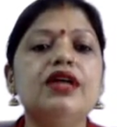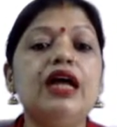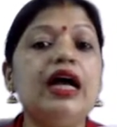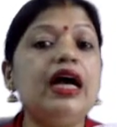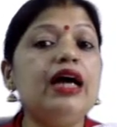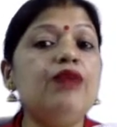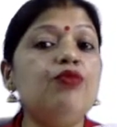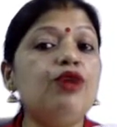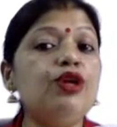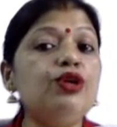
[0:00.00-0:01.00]
And
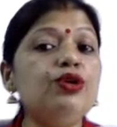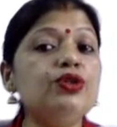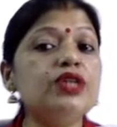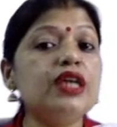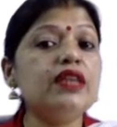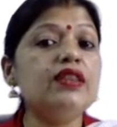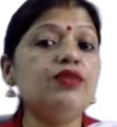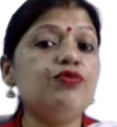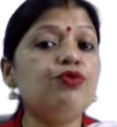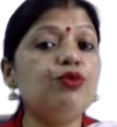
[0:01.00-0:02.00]
what do you see in the
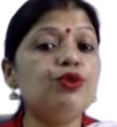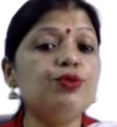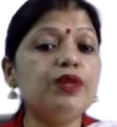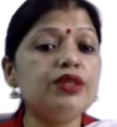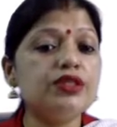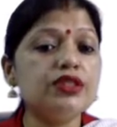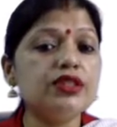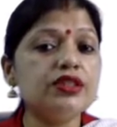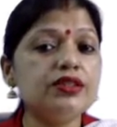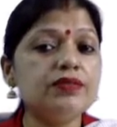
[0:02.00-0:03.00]
fourth
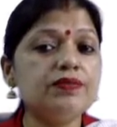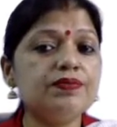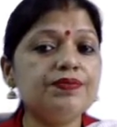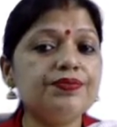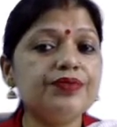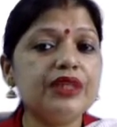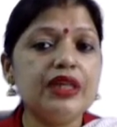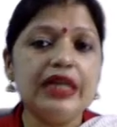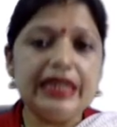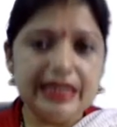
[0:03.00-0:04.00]
picture?
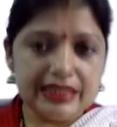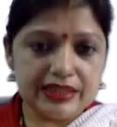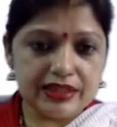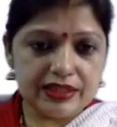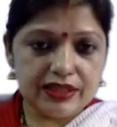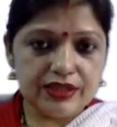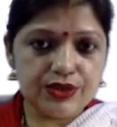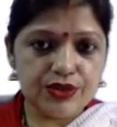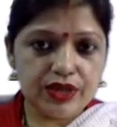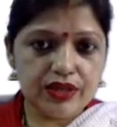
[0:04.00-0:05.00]
Deserted
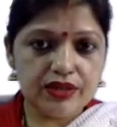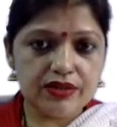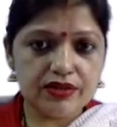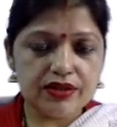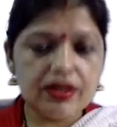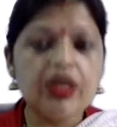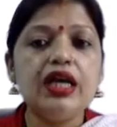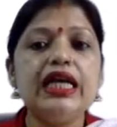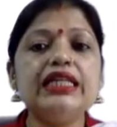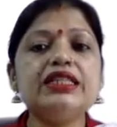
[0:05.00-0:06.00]
street.
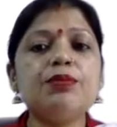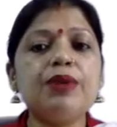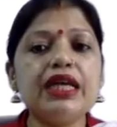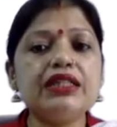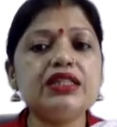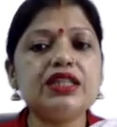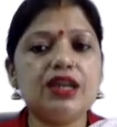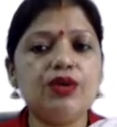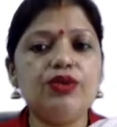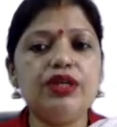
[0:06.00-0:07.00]
Is the place
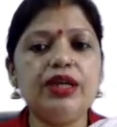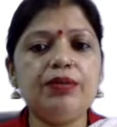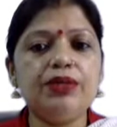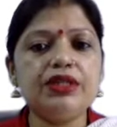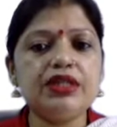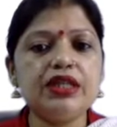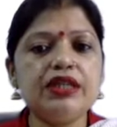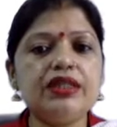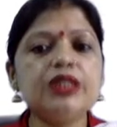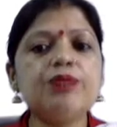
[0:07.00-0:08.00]
crowded and busy?
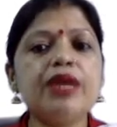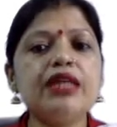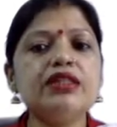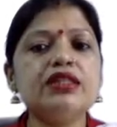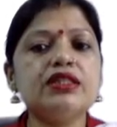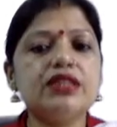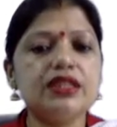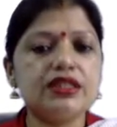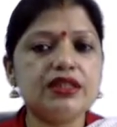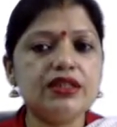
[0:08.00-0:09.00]
This place is
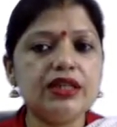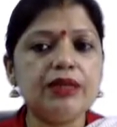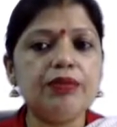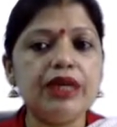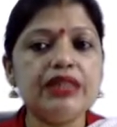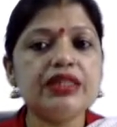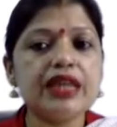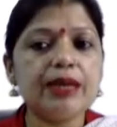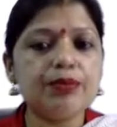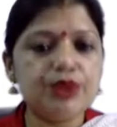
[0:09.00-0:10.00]
deserted means
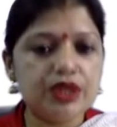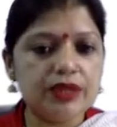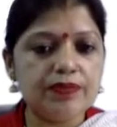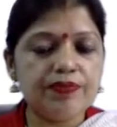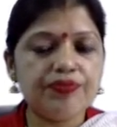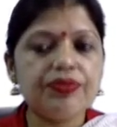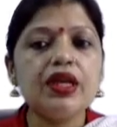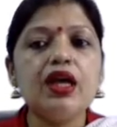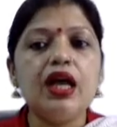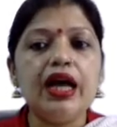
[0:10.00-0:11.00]
empty
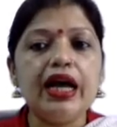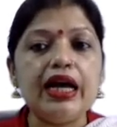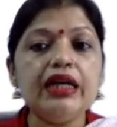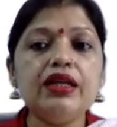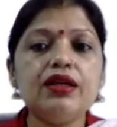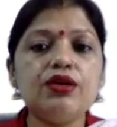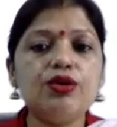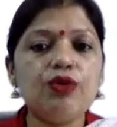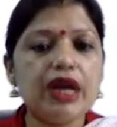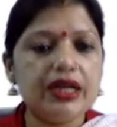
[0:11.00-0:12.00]
and
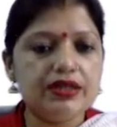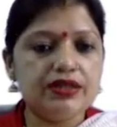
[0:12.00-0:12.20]
quiet.